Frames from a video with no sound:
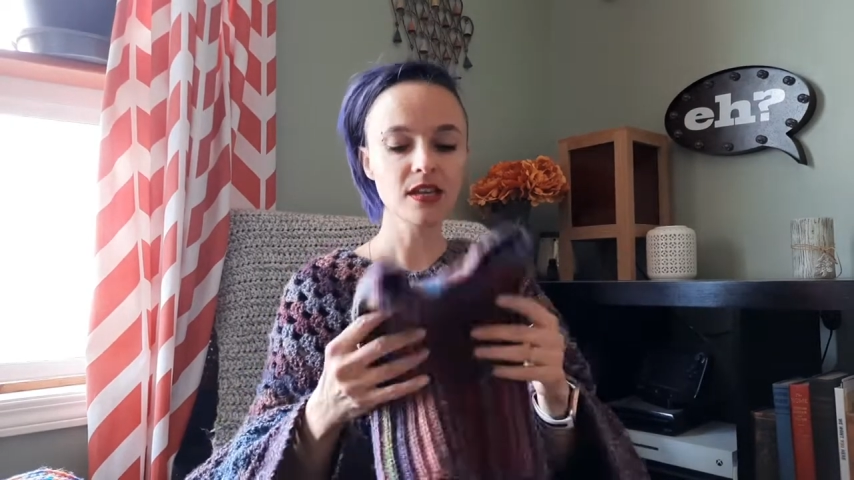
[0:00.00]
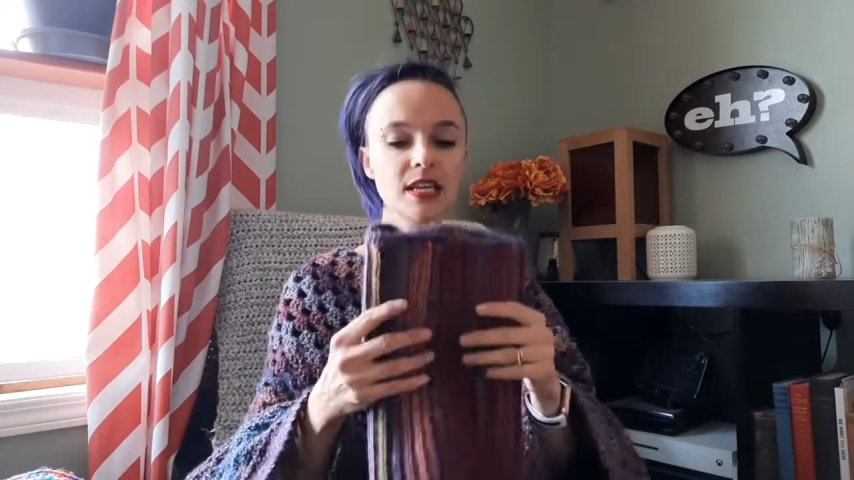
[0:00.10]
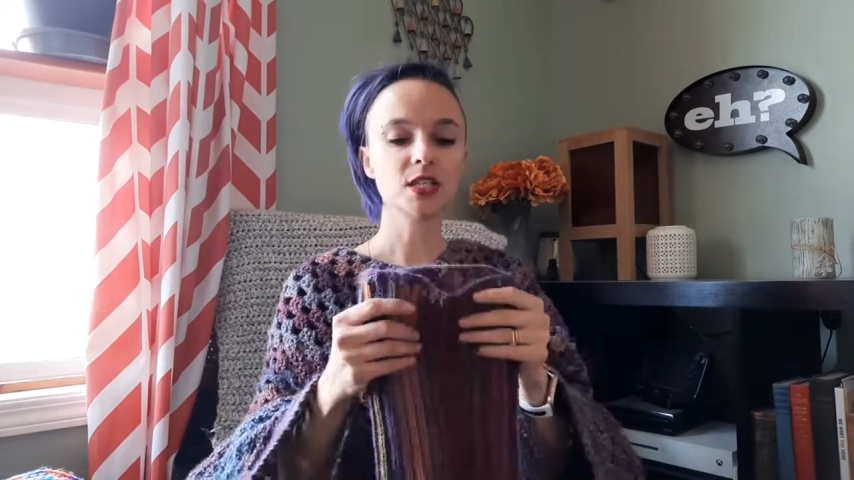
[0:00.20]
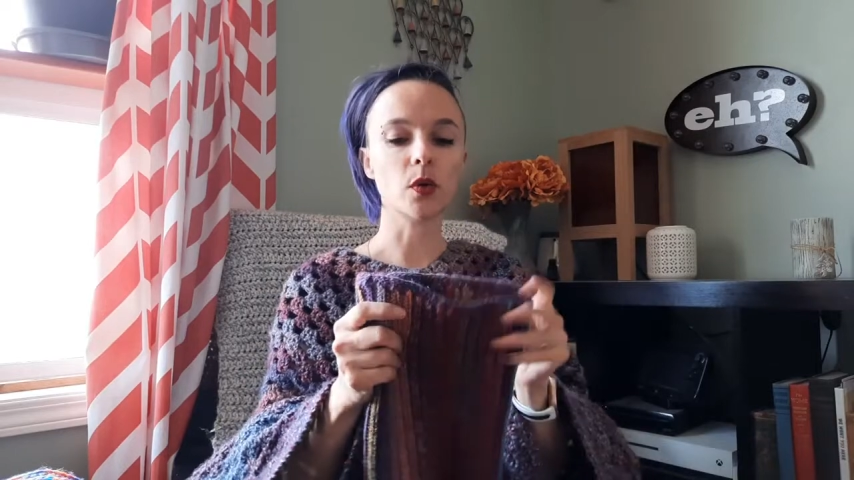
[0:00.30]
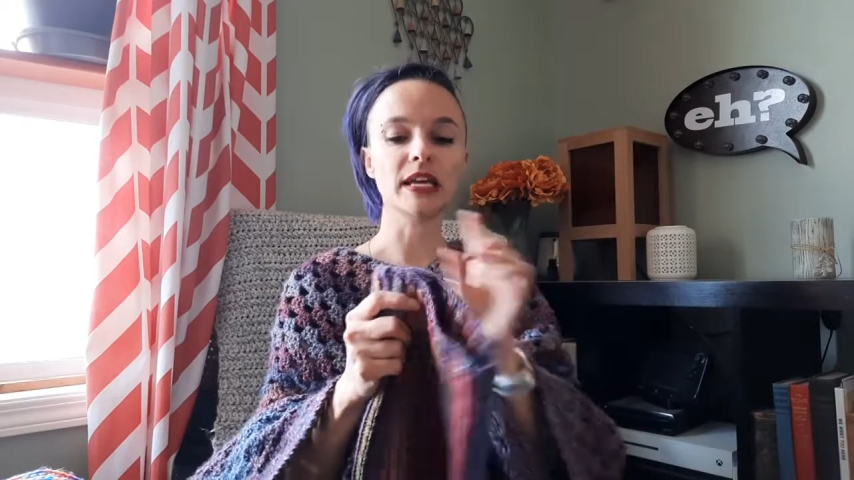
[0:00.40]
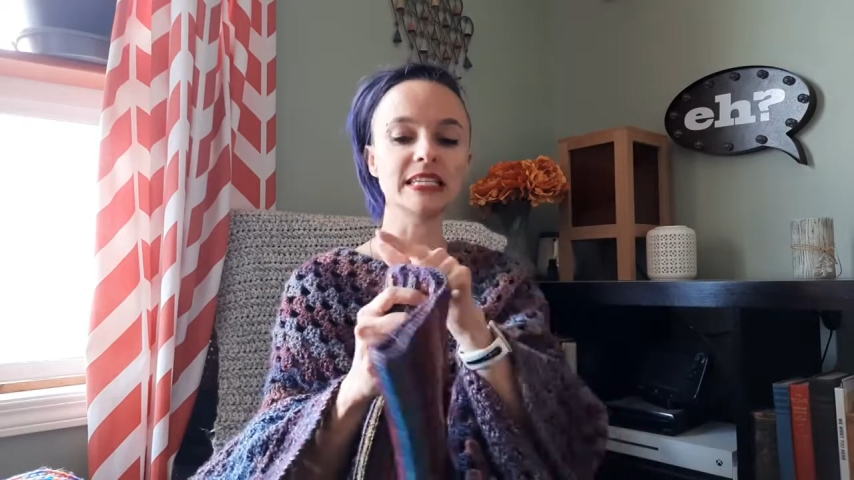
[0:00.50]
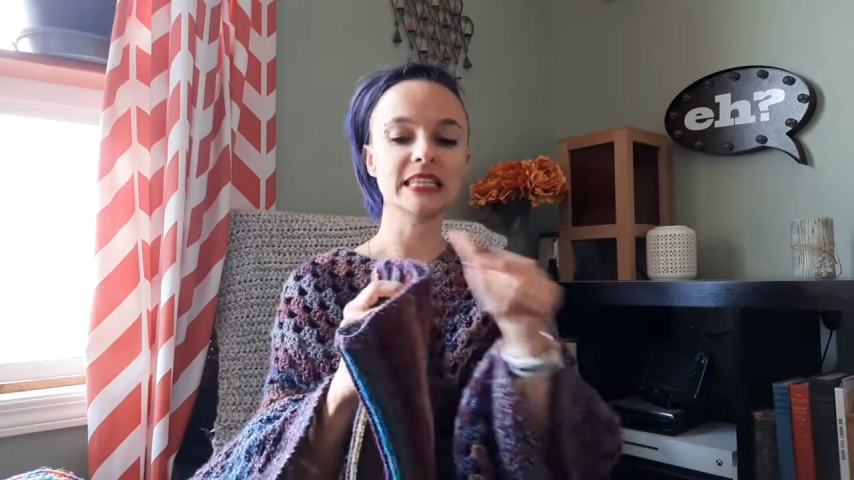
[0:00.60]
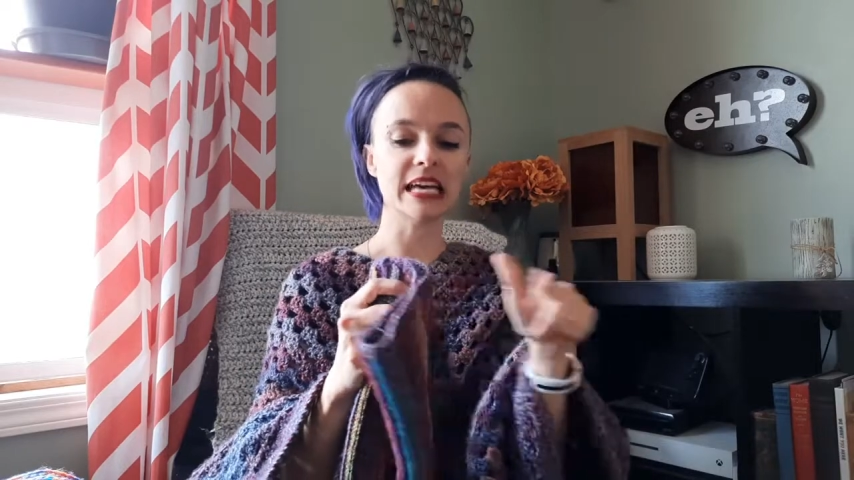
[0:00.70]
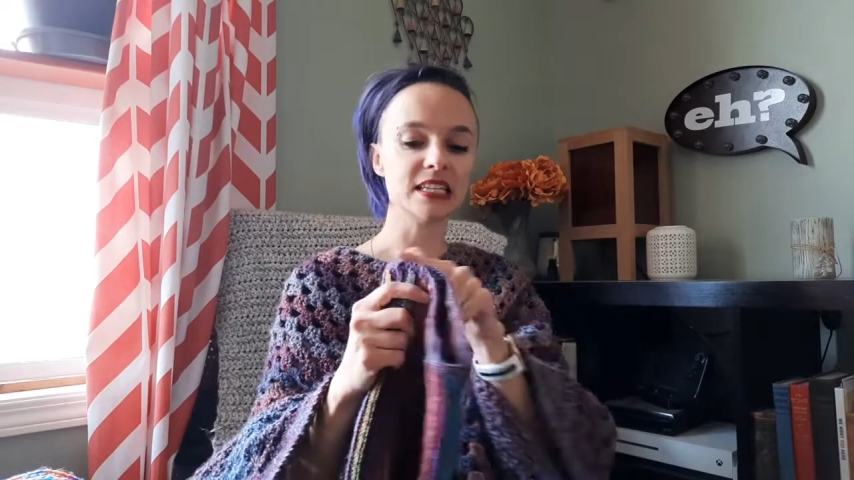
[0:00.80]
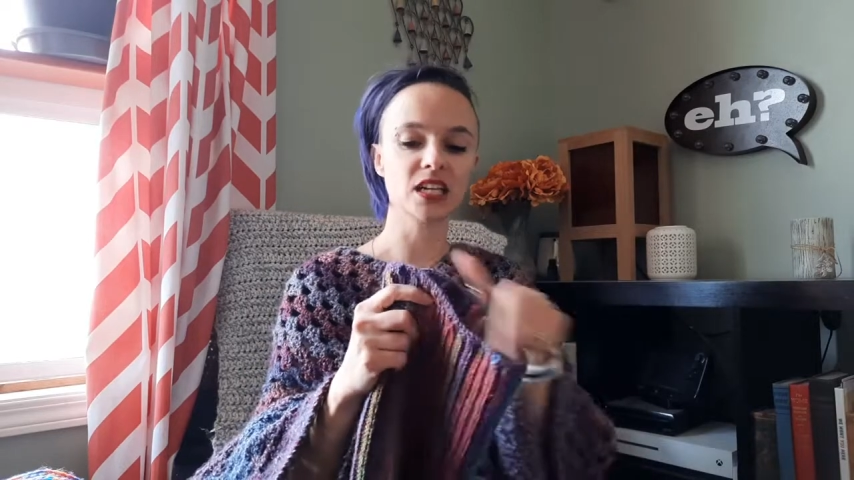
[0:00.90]
So I did
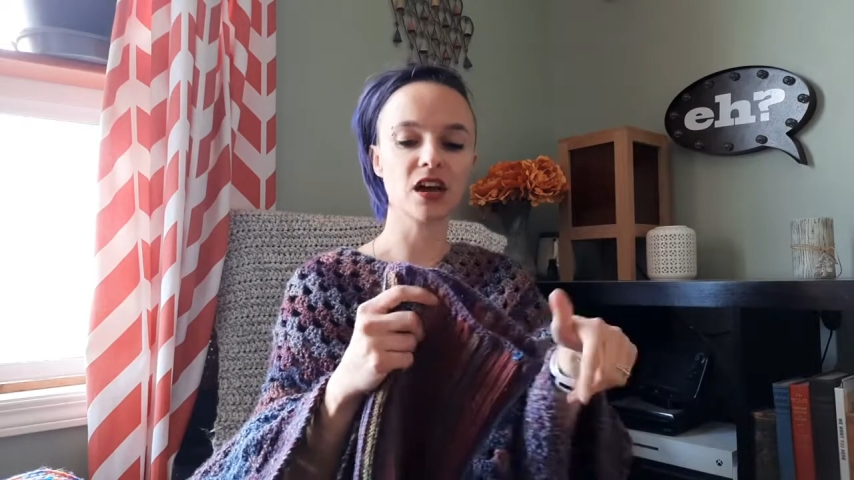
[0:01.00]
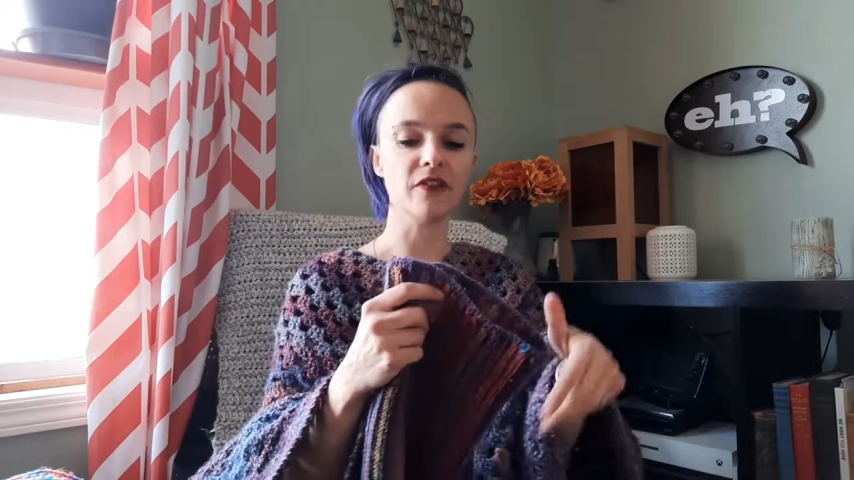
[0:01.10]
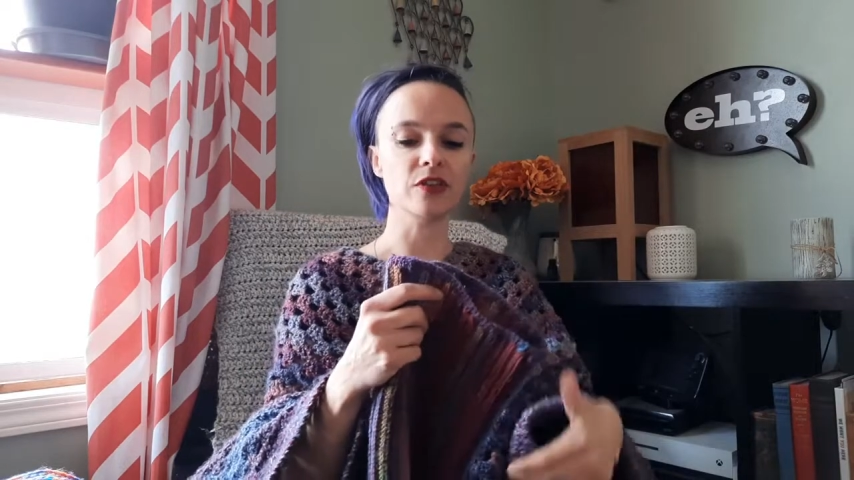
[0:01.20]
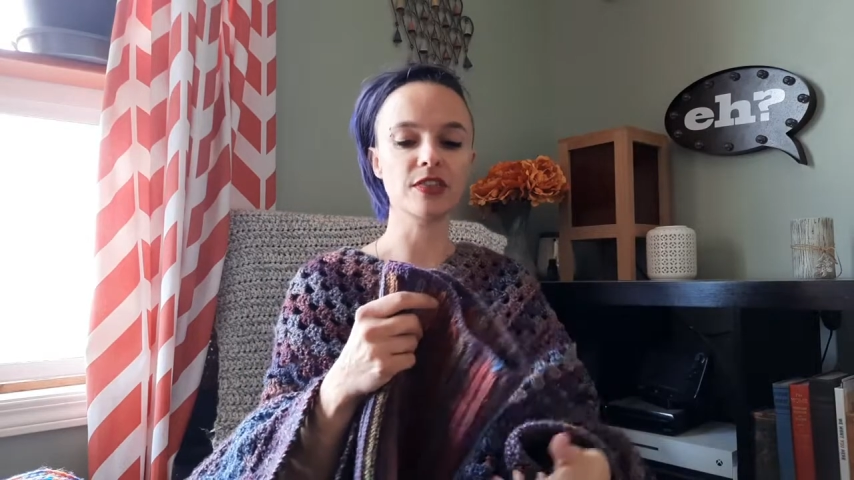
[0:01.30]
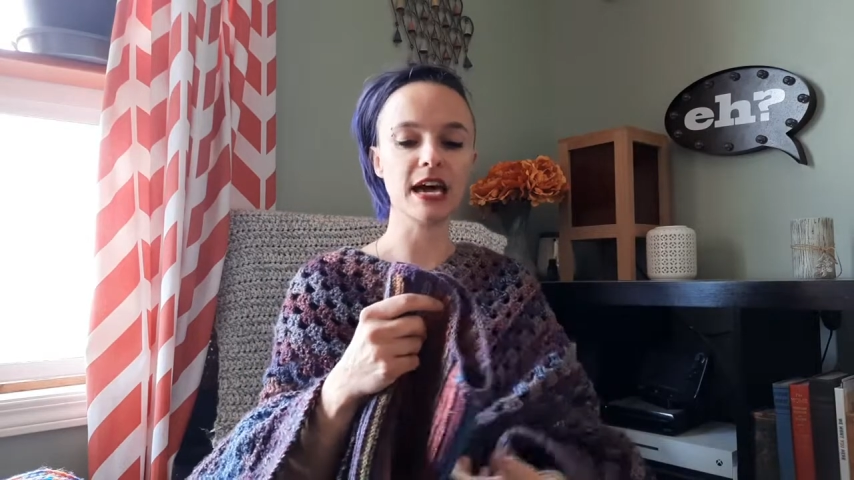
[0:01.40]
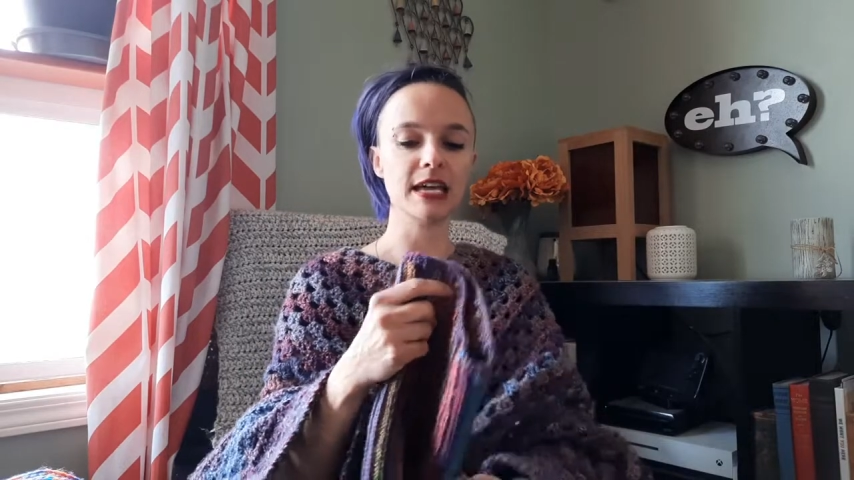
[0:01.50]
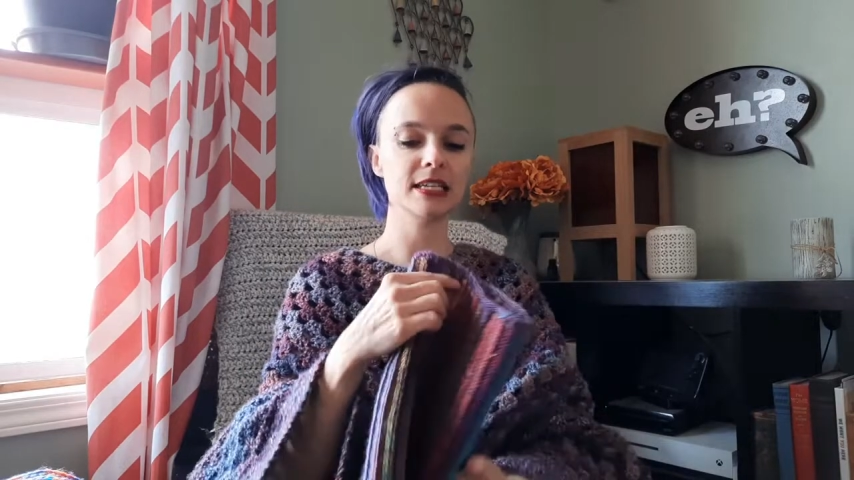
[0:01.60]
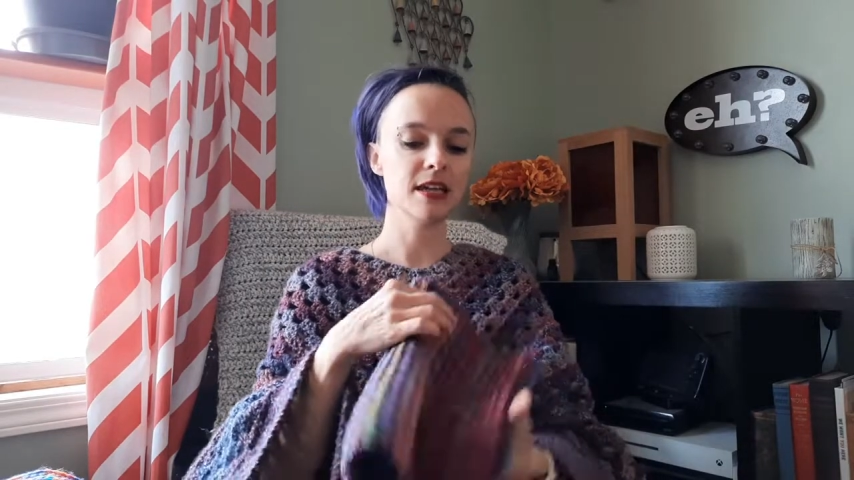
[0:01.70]
that to cover that.